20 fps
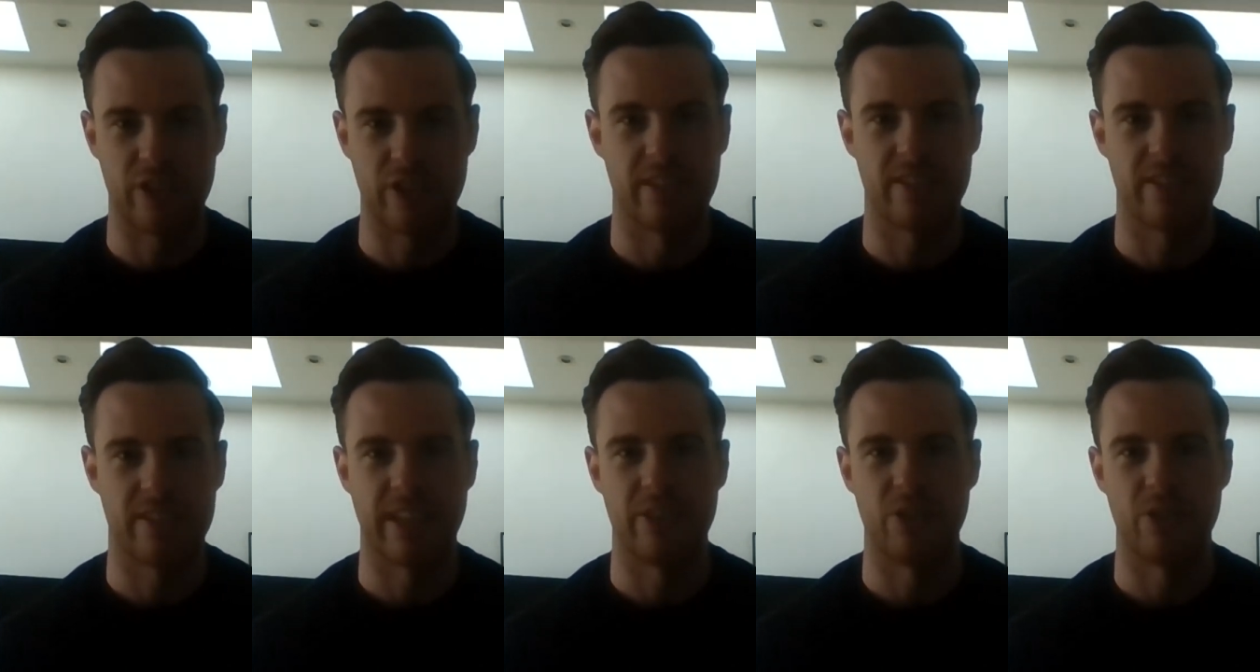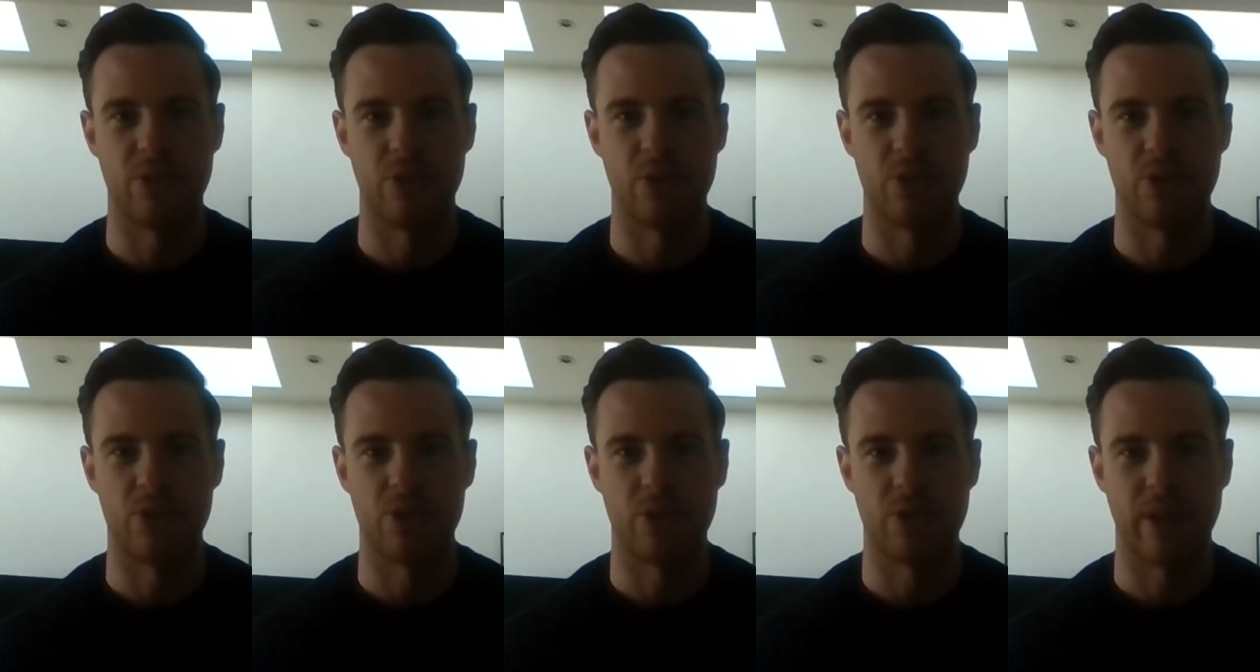then you
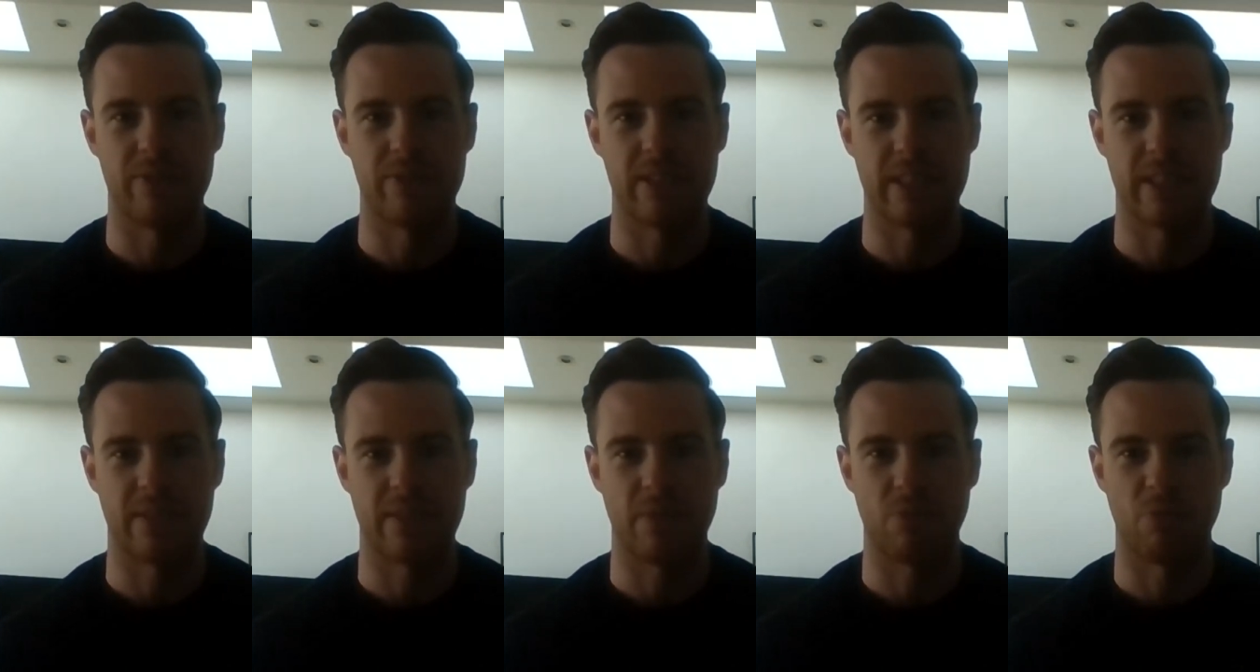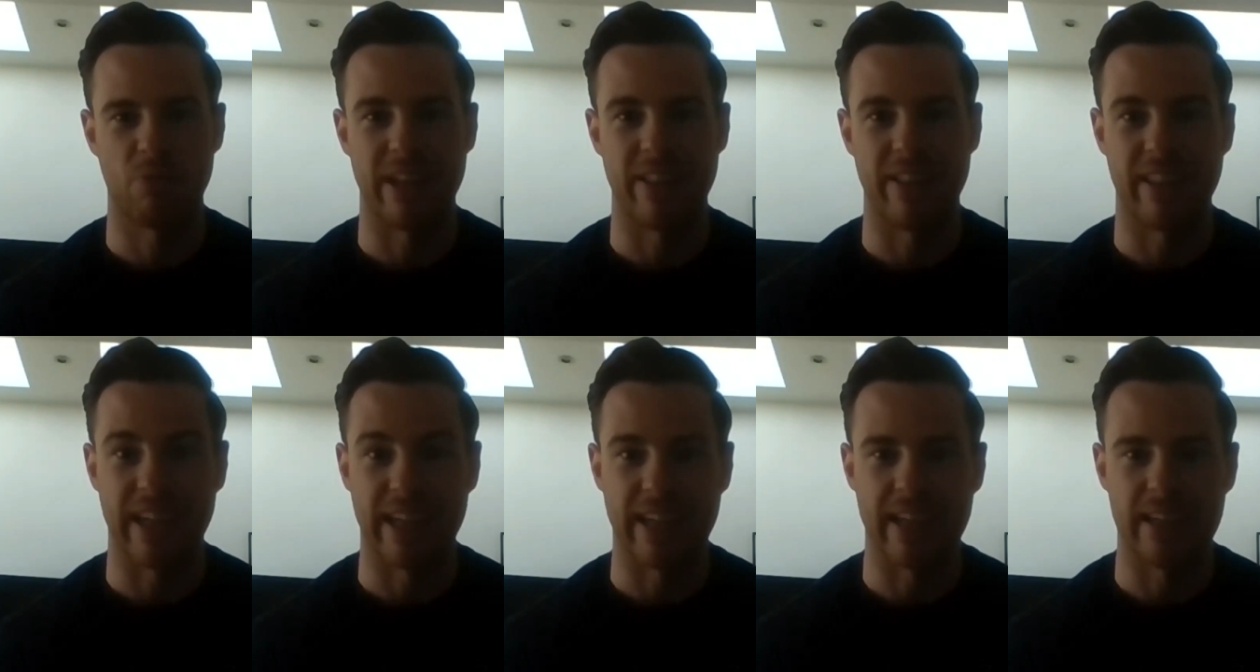do have to
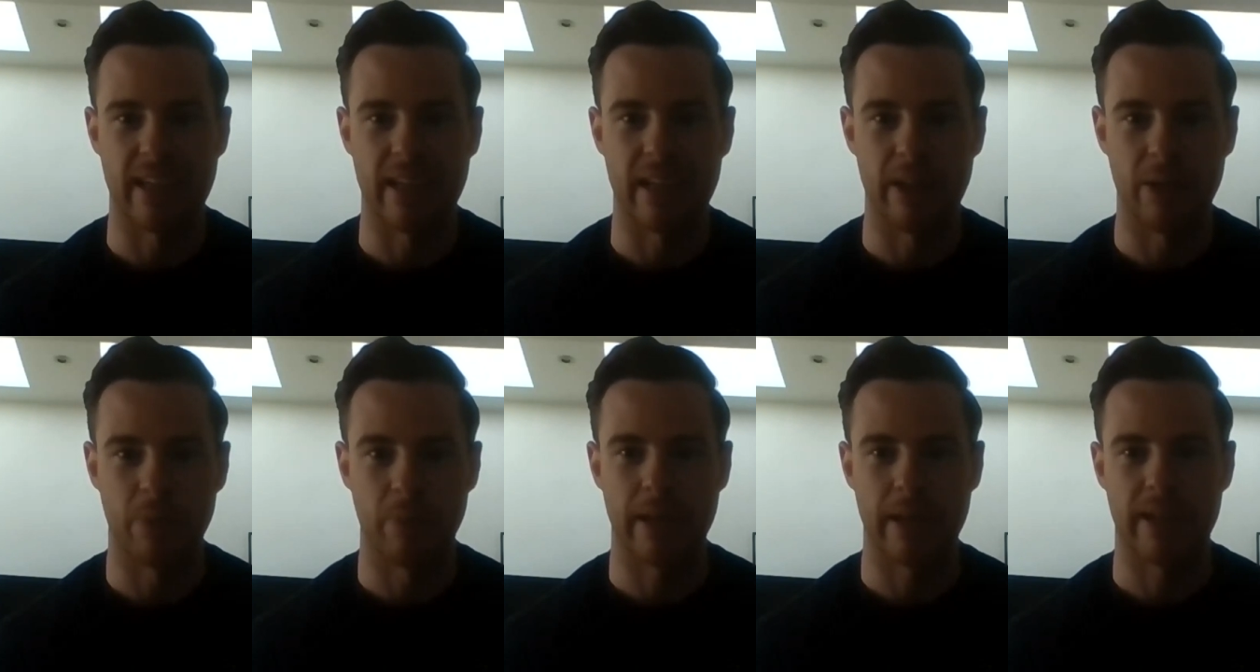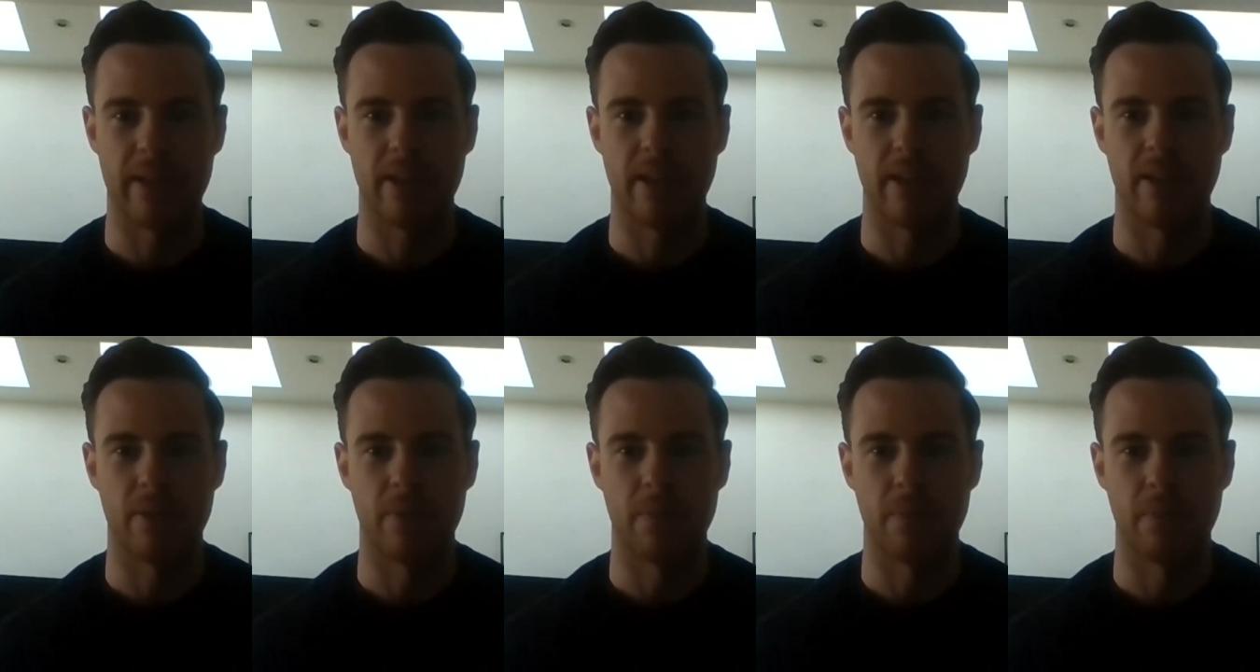rethink it a little bit,
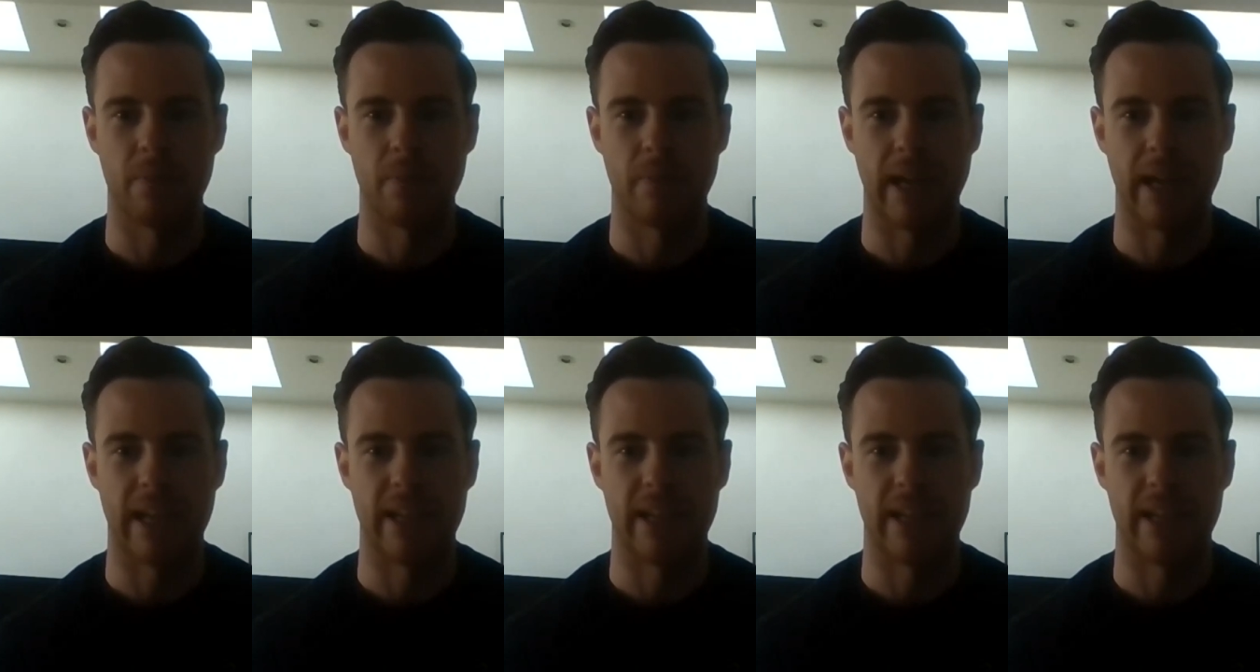and